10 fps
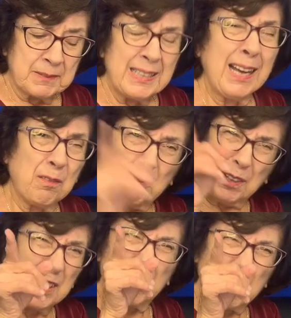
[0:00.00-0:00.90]
Yeah, we're
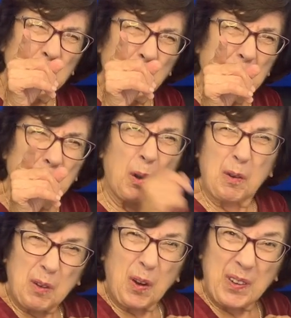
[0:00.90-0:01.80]
going to do one more,
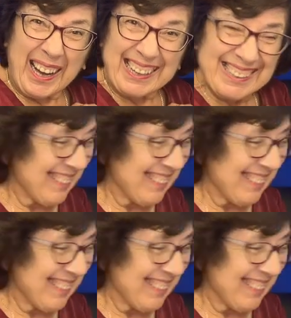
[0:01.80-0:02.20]
okay?